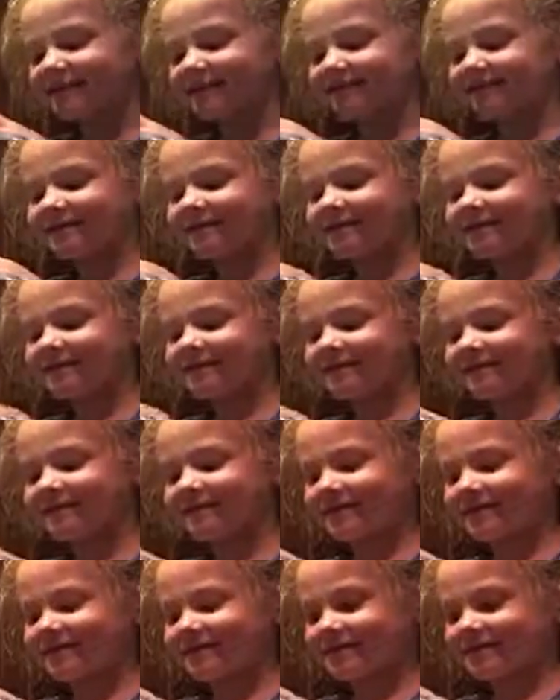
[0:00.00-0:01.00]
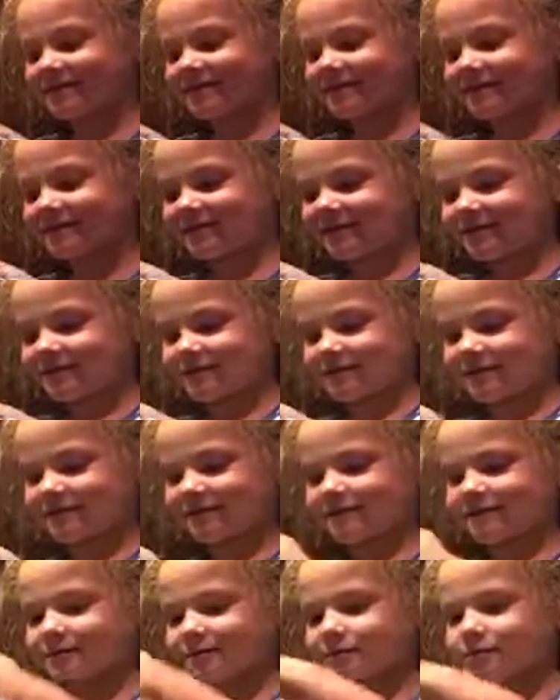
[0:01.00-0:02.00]

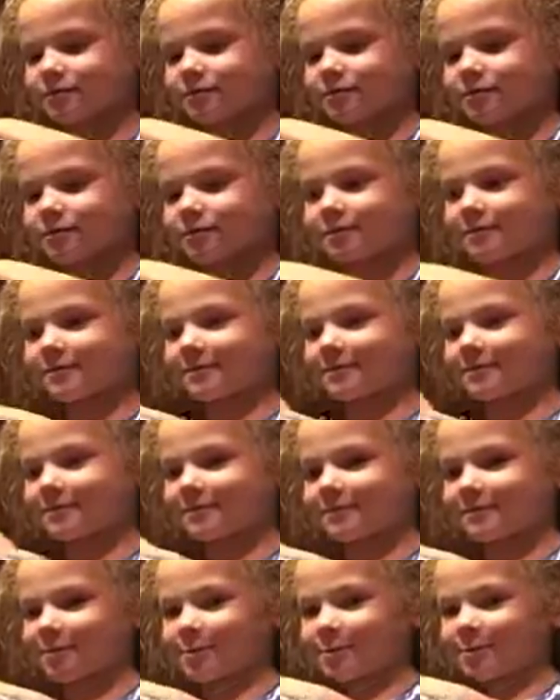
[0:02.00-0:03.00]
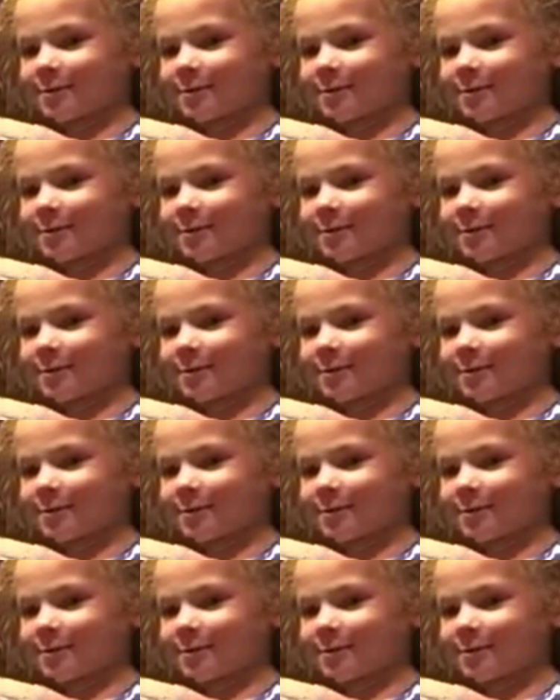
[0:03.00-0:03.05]
(no one is talking)